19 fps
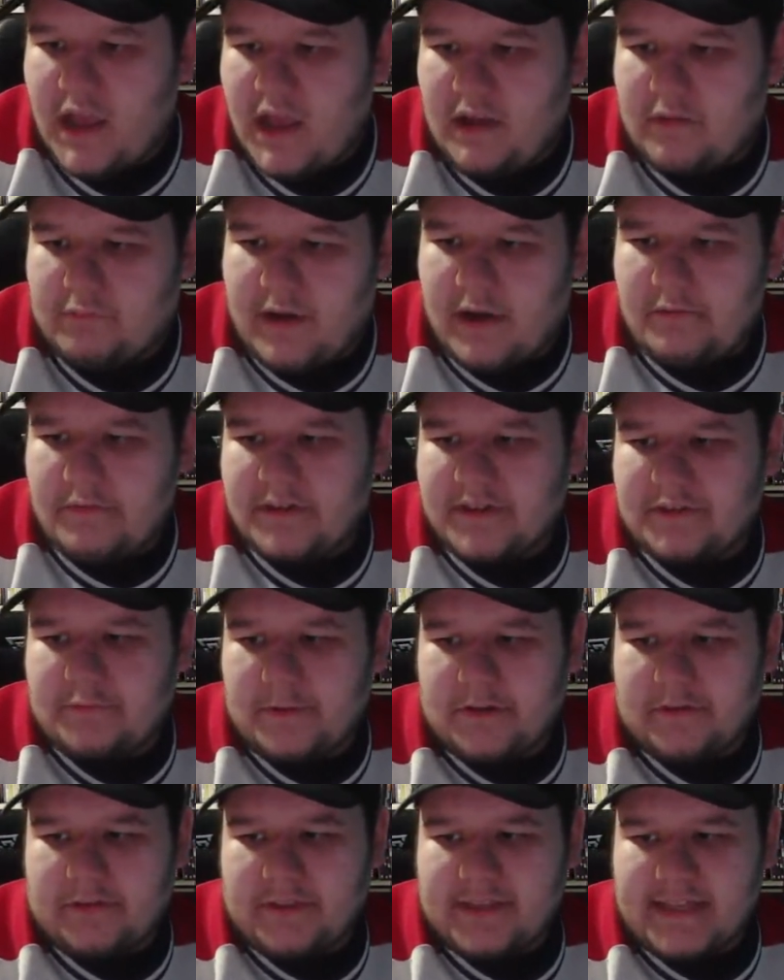Red Wings
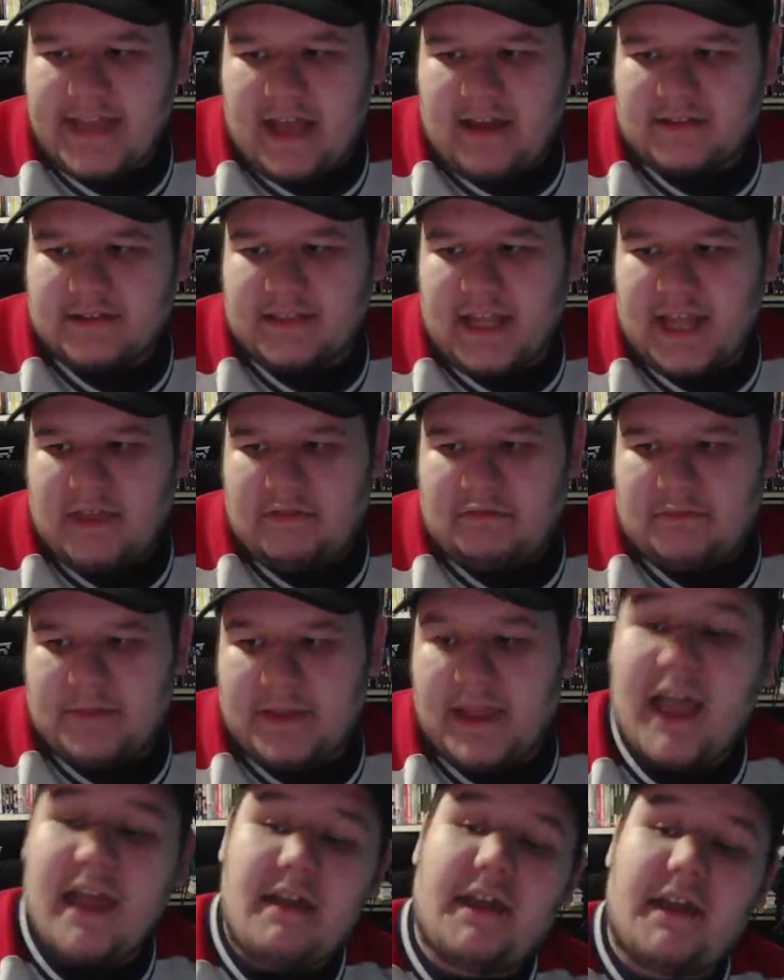Twitter thinks Alex Lyon will be...
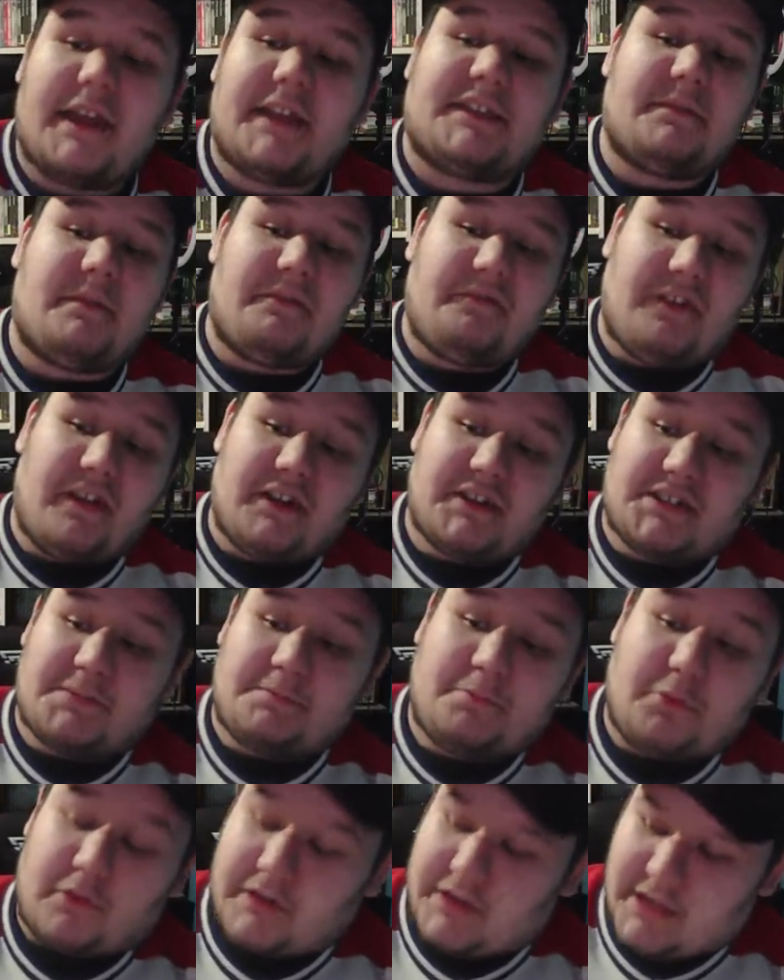Hey, to be fair,
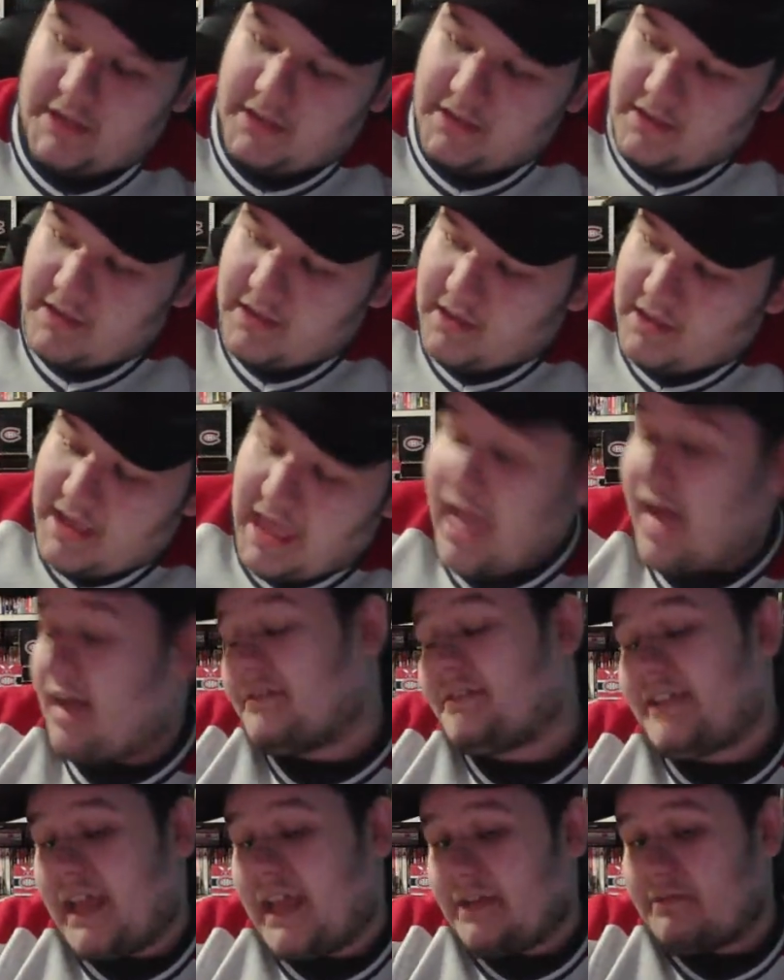Sporty,
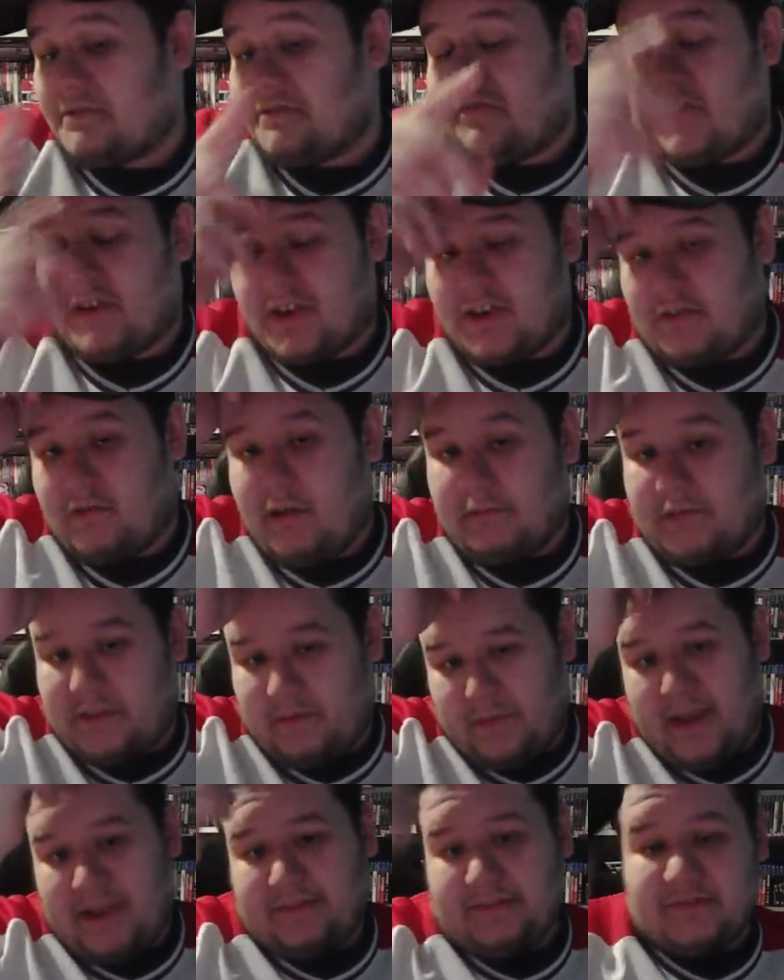Alex Lyon was fucking great with the
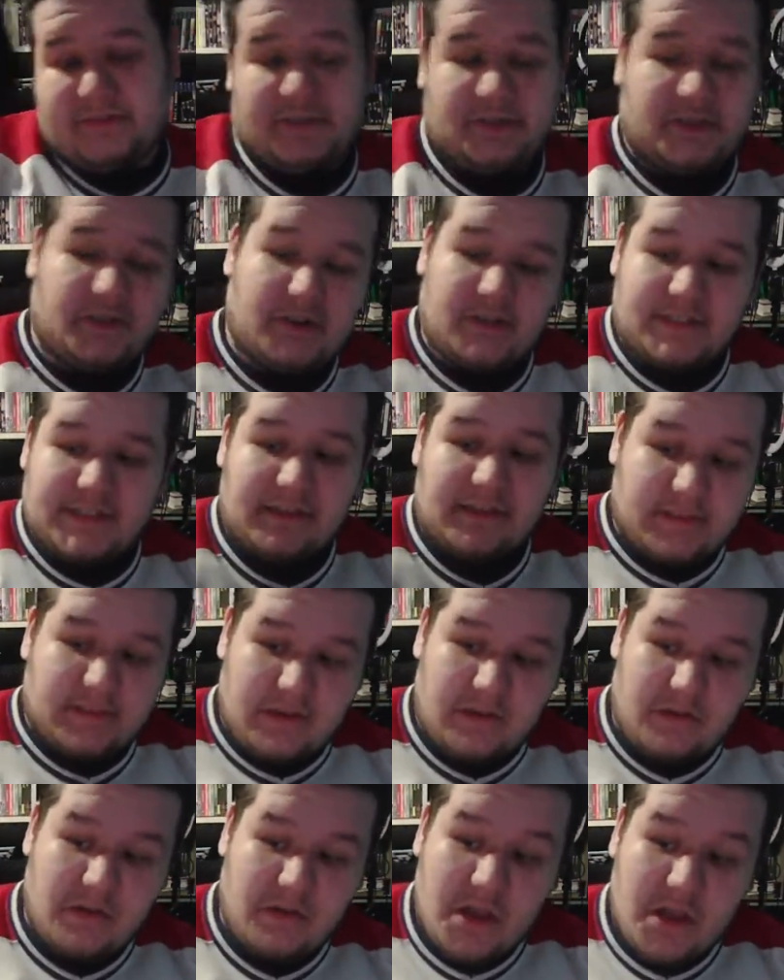Panthers. It turns out,
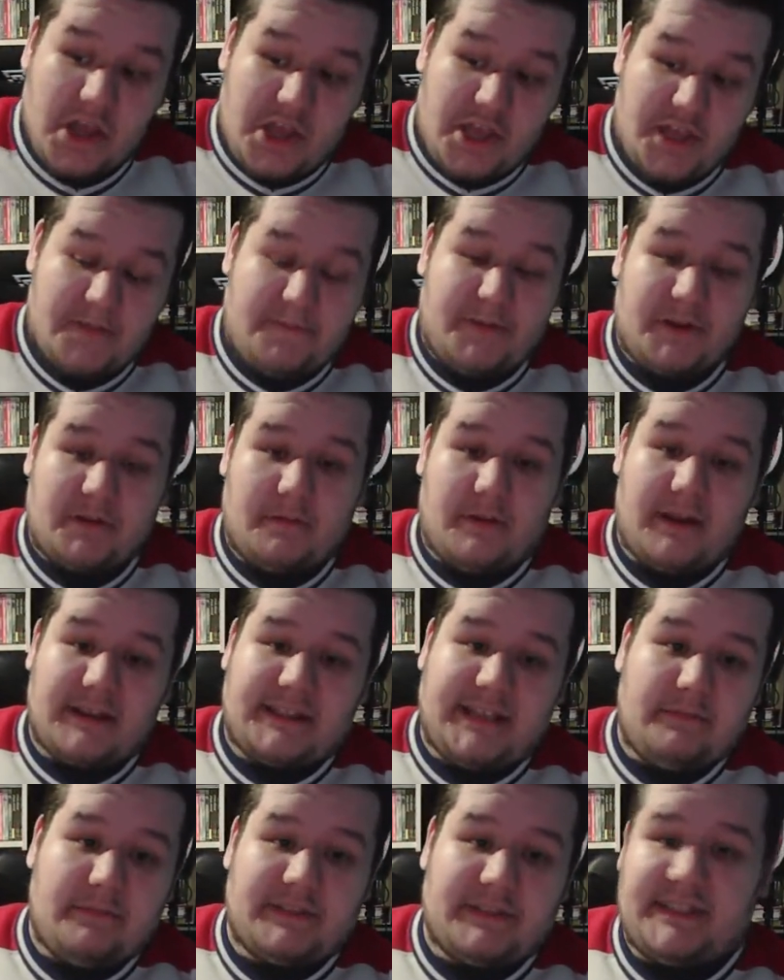though... You put him on a
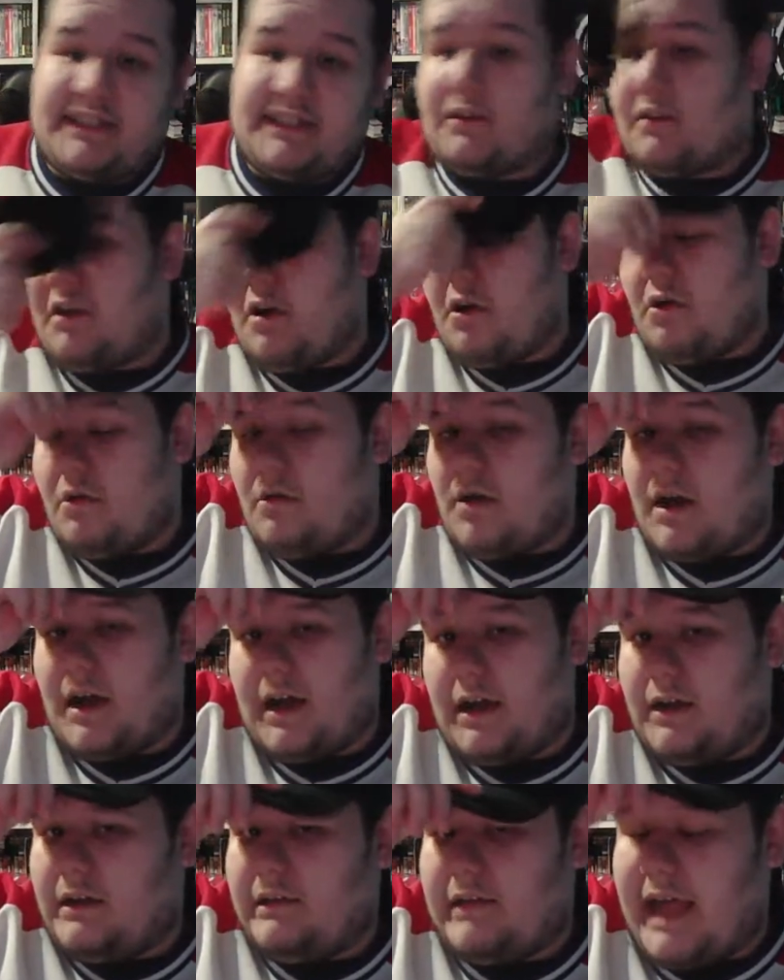team with
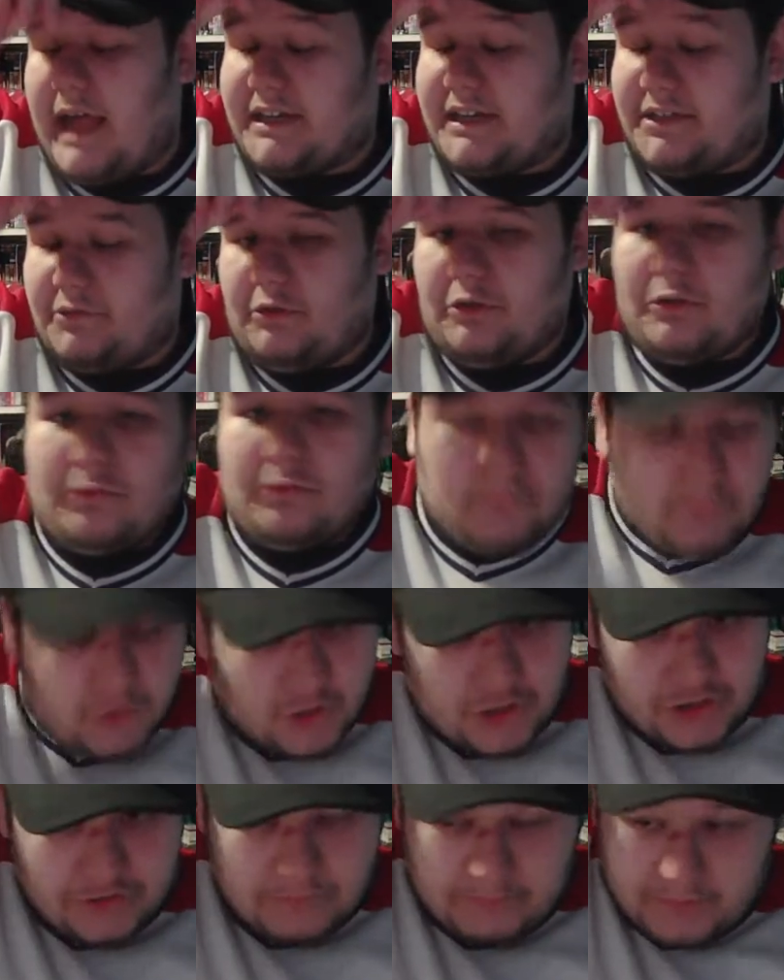zero actual
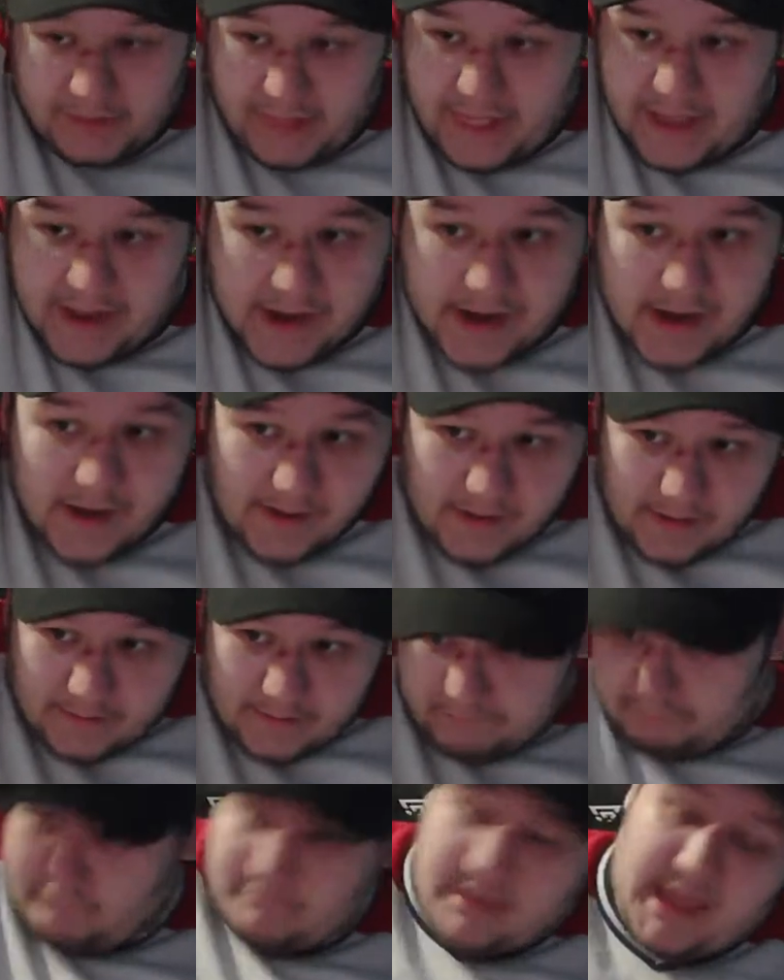good play,
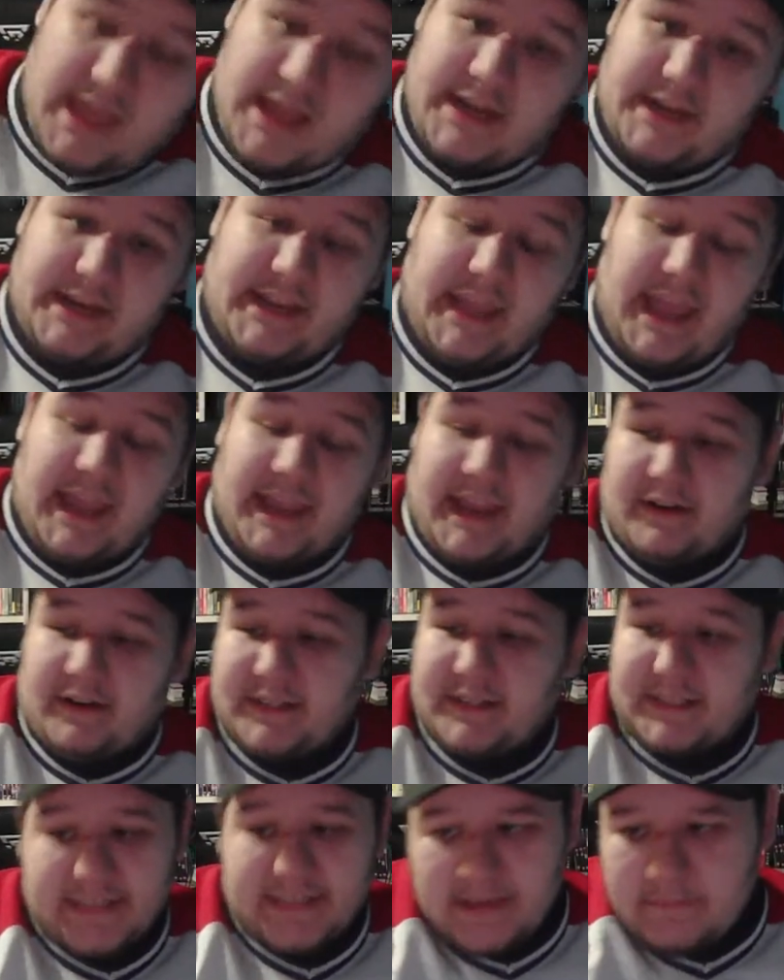and he can't carry the
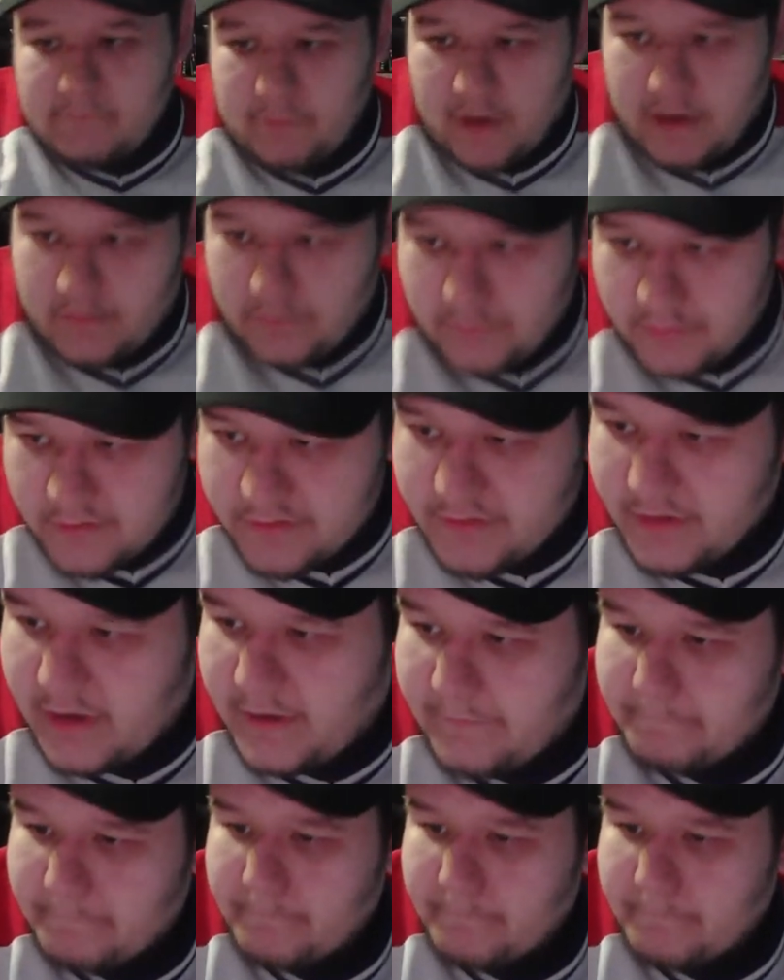team. Wow, who would have thought?